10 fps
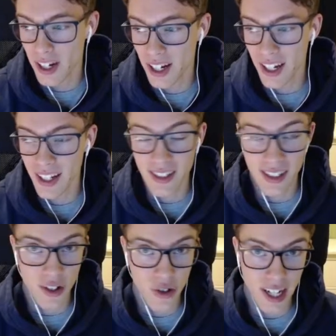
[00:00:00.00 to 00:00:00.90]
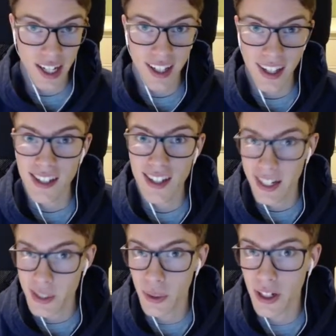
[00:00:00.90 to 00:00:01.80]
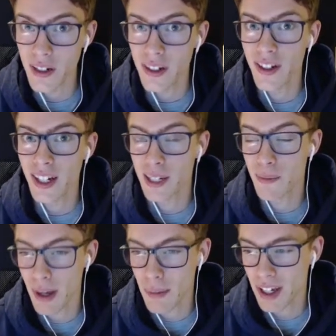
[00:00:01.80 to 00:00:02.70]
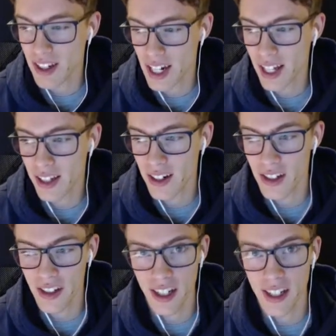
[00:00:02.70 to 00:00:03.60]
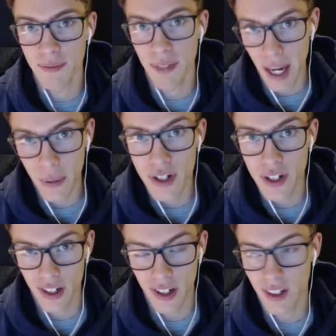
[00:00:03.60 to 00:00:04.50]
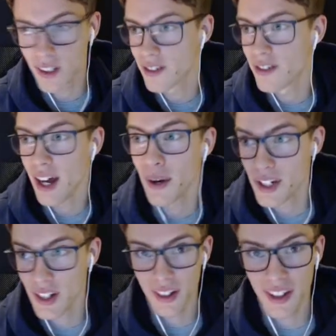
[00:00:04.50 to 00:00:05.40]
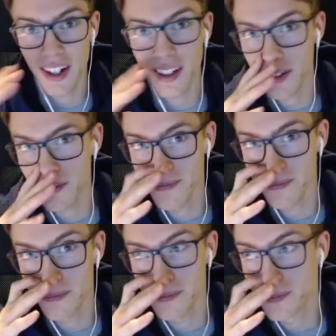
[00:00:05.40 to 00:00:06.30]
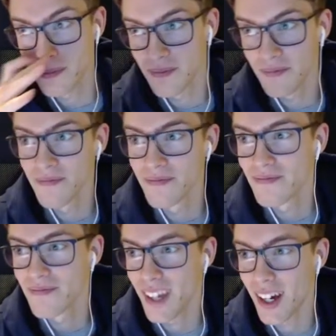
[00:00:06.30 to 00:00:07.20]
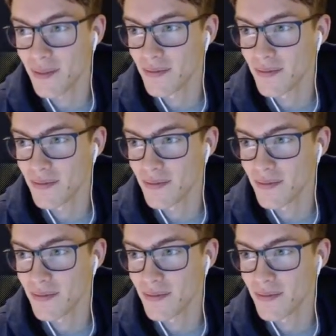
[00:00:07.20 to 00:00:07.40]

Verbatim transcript: it has Draining Kiss as well, it may be a challenge, so I wish you, I wish you good luck. Yeah.